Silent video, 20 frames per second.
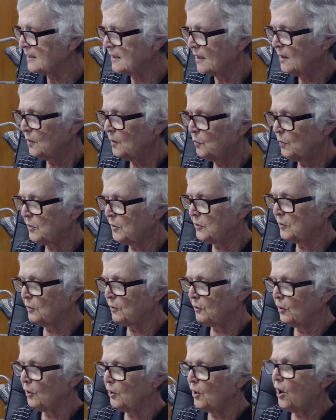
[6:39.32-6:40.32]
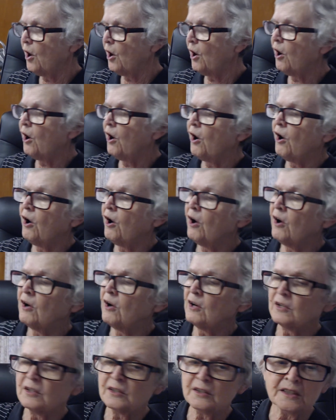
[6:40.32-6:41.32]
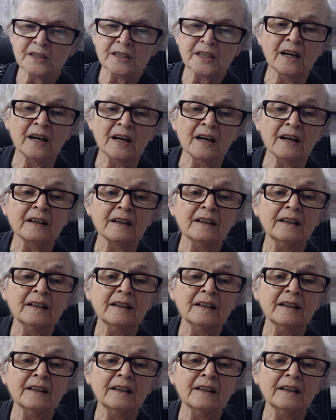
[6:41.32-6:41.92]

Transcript: with your long tongue.